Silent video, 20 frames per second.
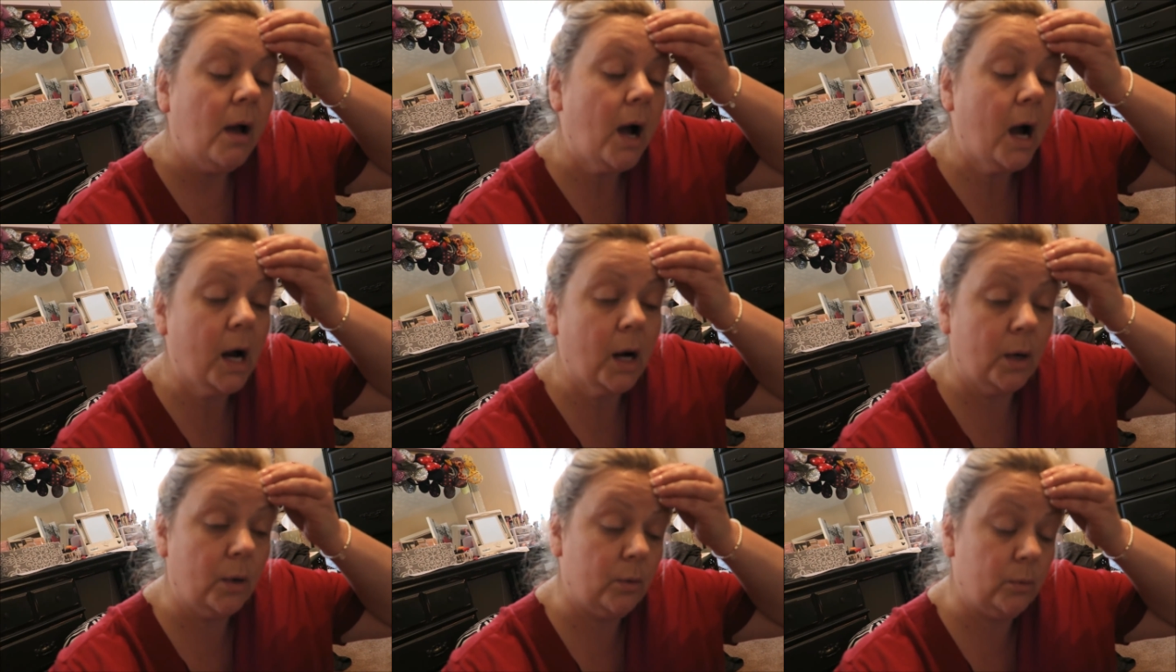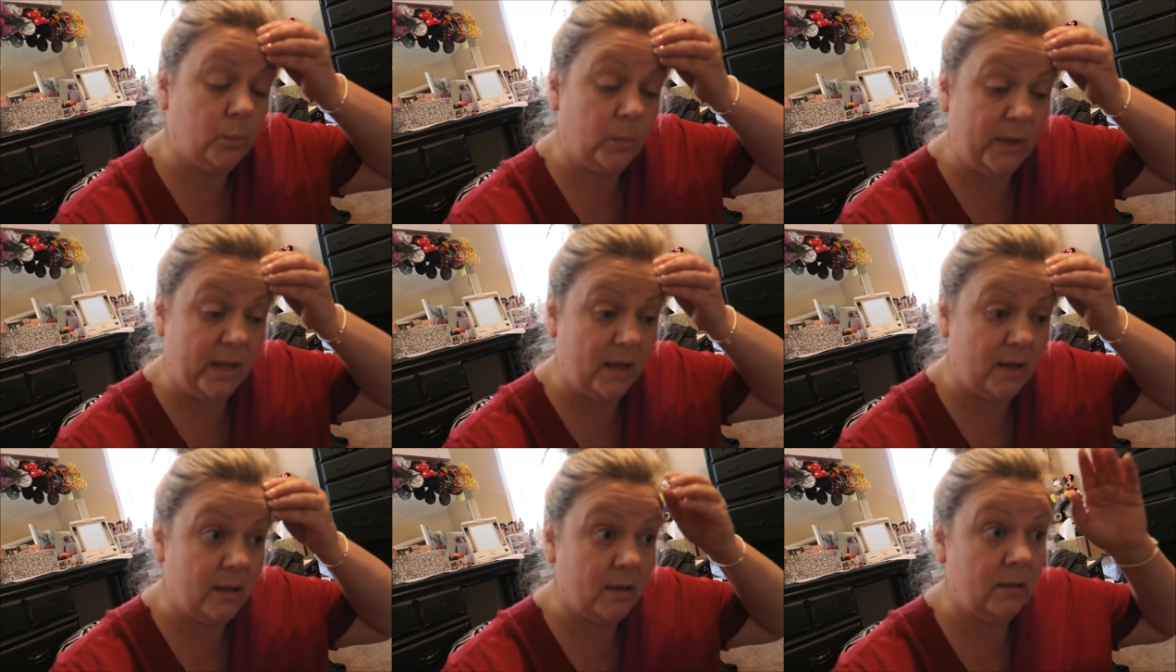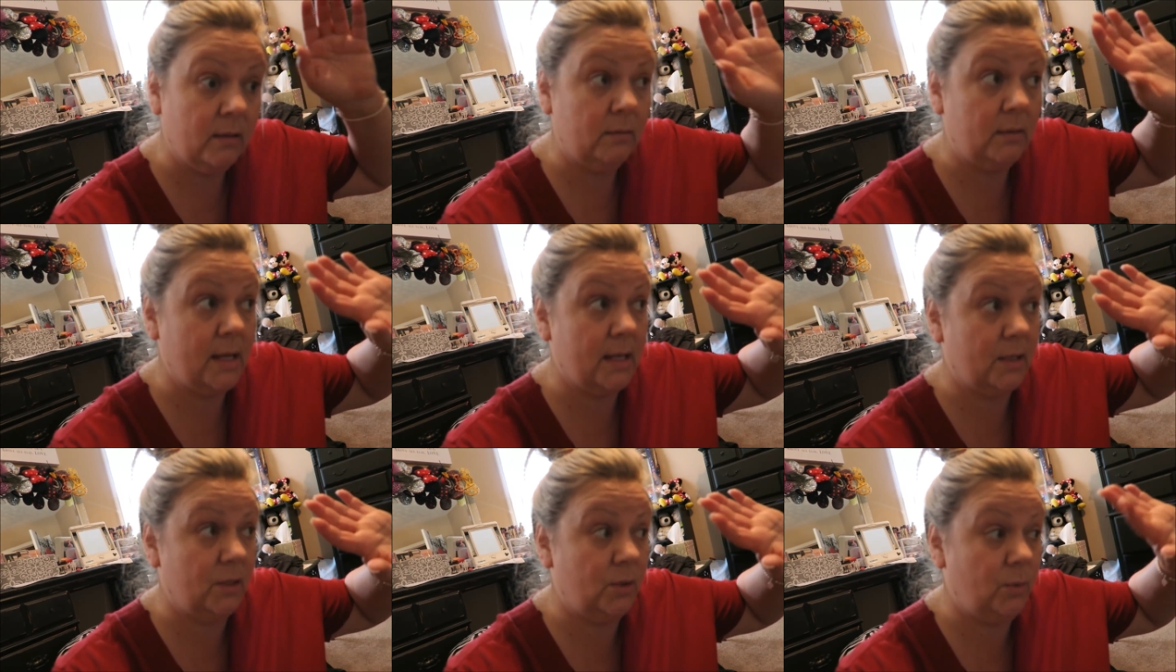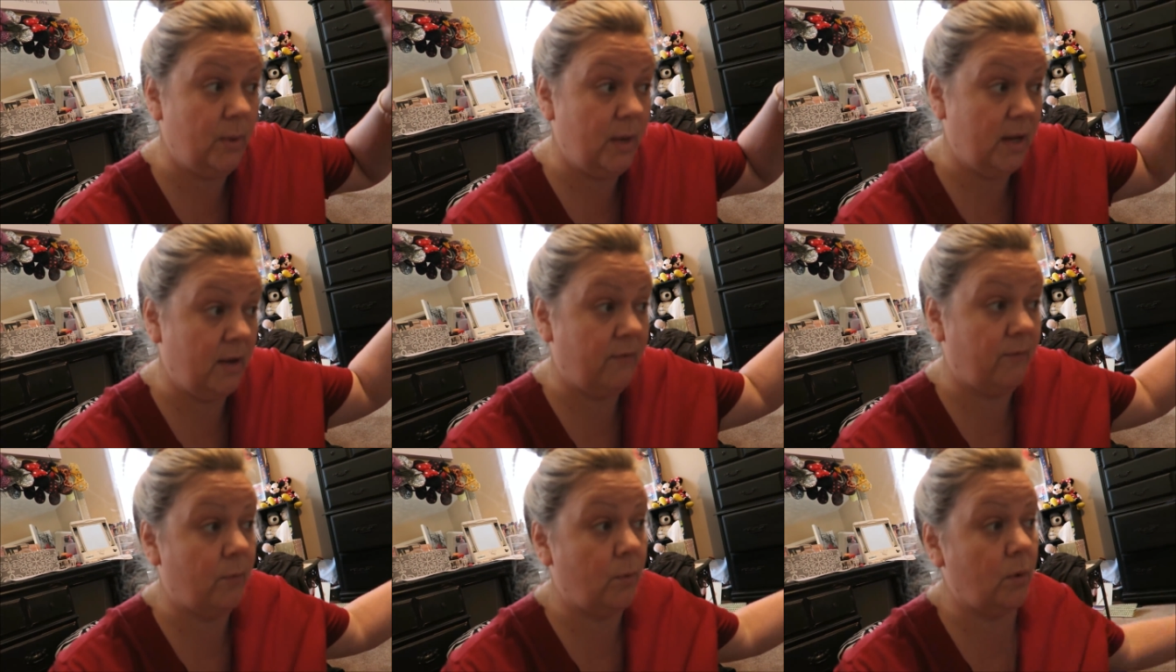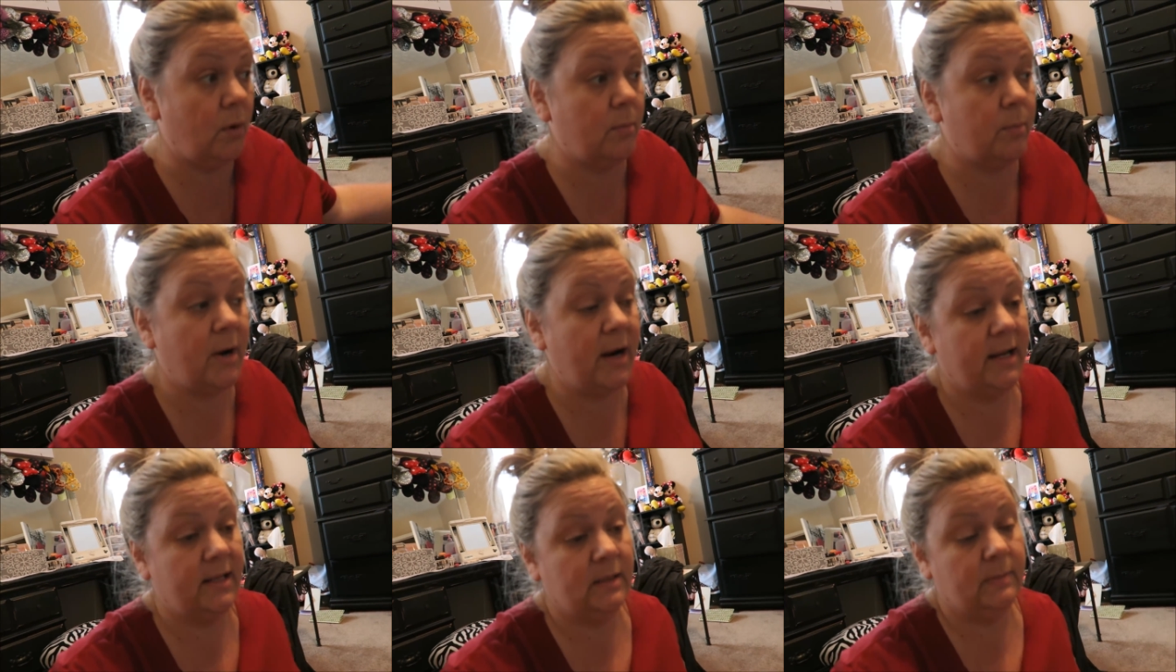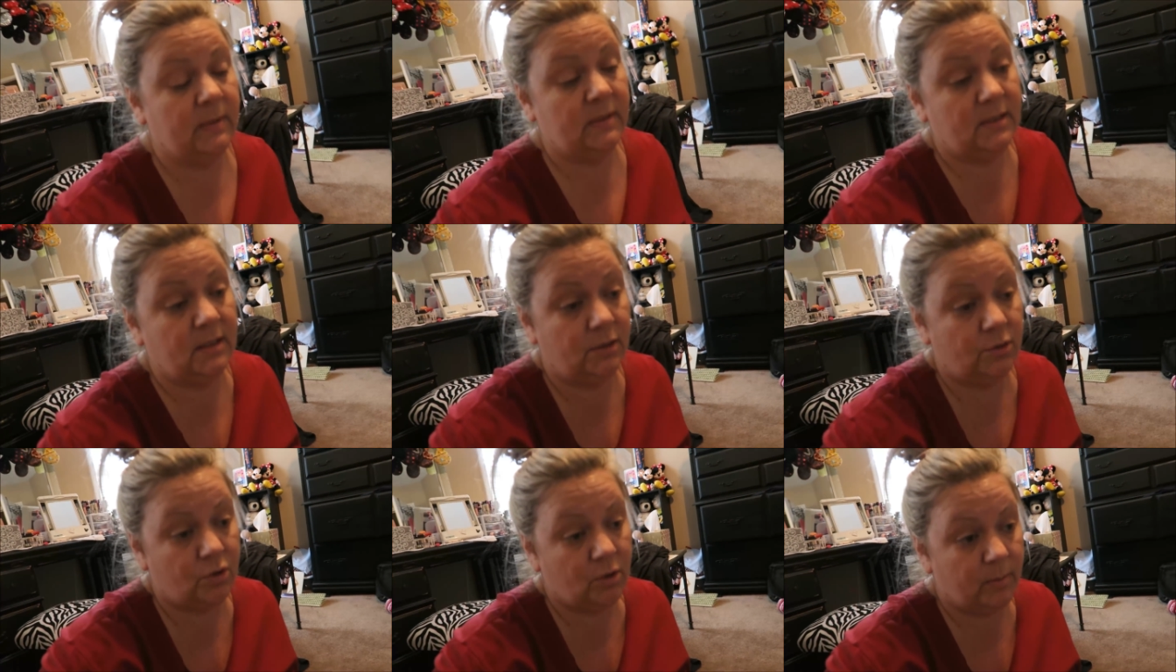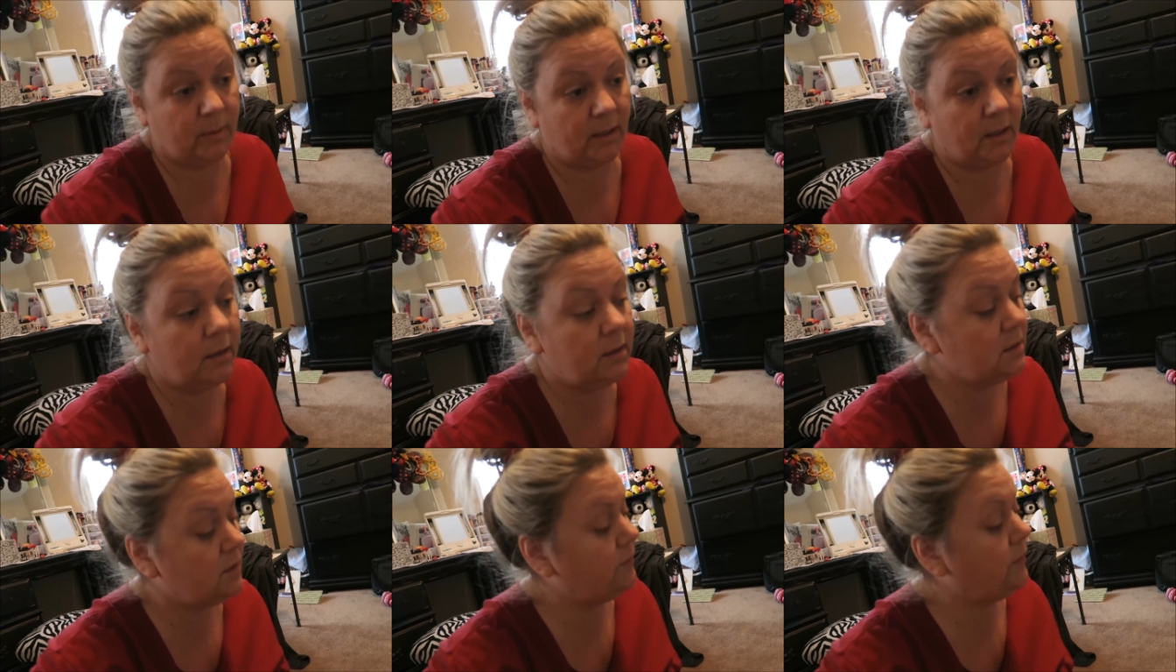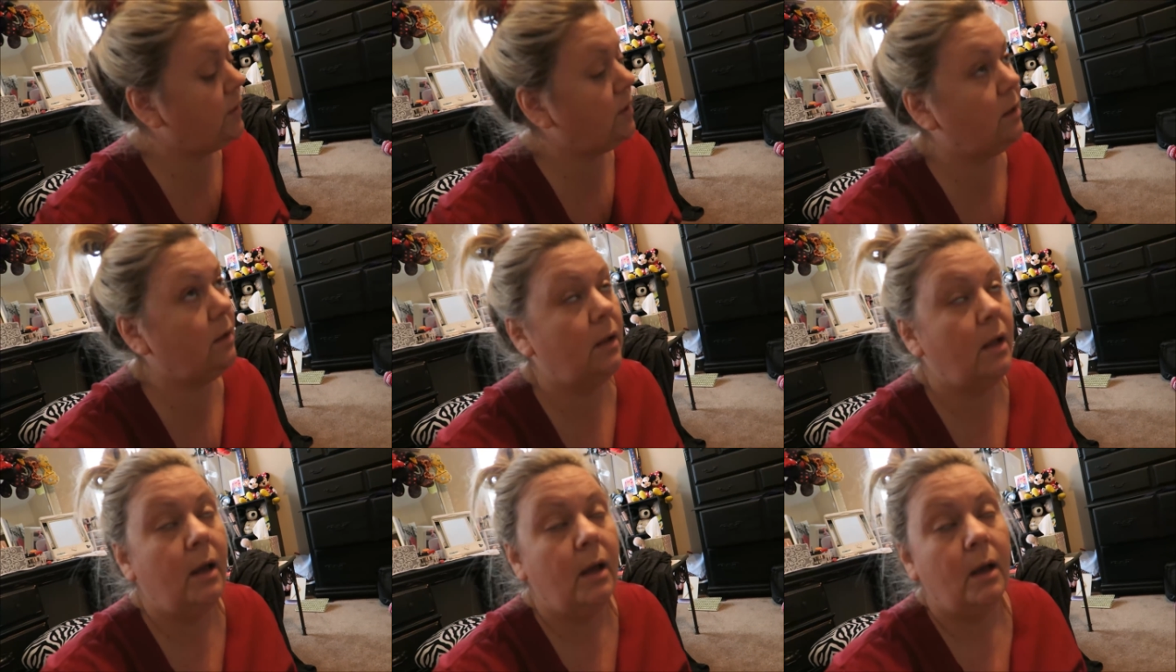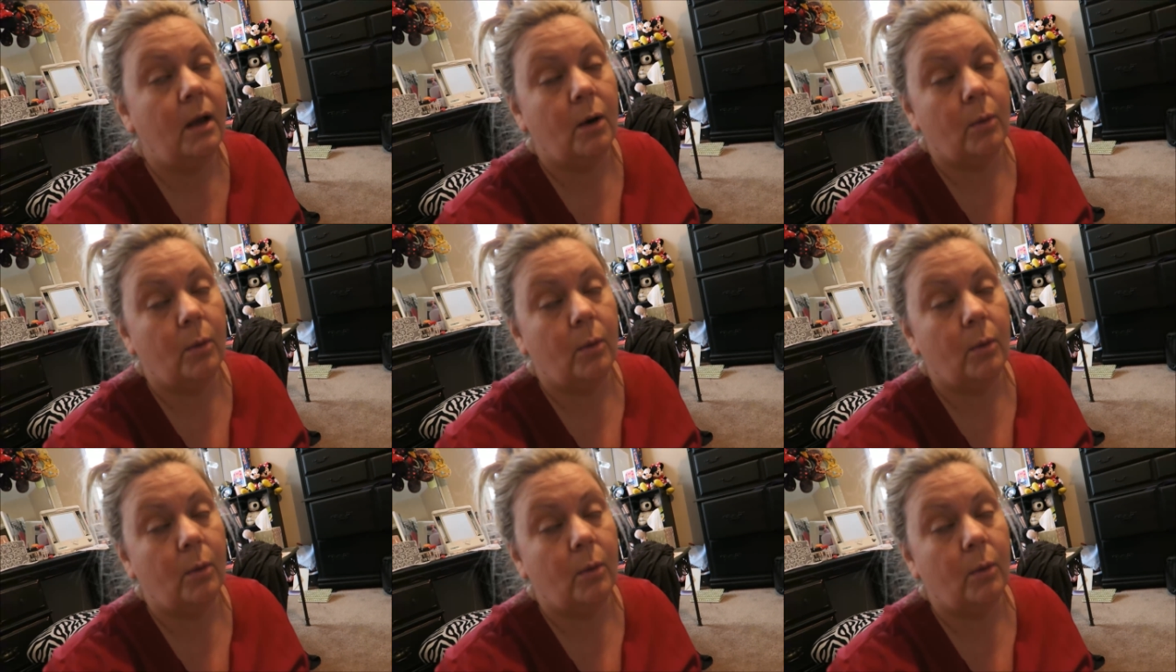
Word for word: our week next week for Brian's business trip in Huntsville.